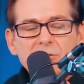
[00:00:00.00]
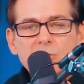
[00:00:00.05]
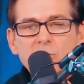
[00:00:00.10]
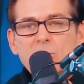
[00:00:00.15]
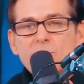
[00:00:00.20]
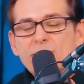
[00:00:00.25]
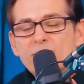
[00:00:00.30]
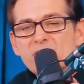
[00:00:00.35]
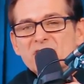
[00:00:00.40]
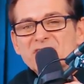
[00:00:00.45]

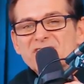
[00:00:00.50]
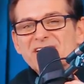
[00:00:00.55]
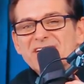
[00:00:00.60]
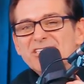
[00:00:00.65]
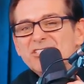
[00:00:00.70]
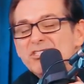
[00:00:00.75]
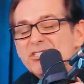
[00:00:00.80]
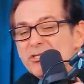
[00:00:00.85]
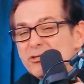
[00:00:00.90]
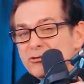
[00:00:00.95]
They're
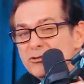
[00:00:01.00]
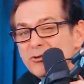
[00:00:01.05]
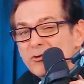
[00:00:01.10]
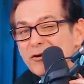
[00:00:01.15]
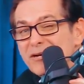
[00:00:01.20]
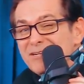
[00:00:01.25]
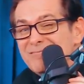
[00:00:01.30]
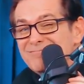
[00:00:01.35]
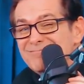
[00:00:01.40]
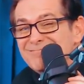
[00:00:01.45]
imprisoning
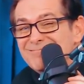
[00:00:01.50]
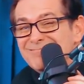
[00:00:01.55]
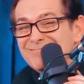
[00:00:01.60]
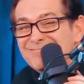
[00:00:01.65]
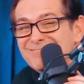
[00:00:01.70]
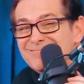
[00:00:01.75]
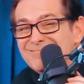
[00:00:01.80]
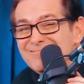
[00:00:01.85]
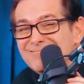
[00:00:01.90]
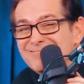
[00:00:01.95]
children.
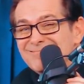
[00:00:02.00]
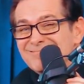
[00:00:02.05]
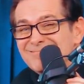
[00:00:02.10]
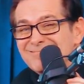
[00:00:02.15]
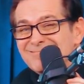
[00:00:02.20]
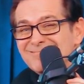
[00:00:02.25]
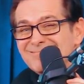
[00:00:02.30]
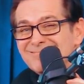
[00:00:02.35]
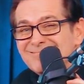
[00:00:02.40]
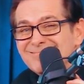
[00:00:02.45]

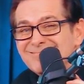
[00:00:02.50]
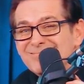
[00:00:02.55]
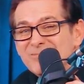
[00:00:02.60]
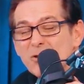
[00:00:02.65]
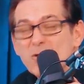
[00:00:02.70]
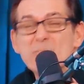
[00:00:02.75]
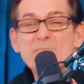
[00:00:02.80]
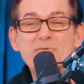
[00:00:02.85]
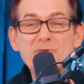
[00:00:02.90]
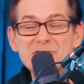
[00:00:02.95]

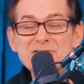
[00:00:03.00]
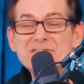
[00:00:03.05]
They're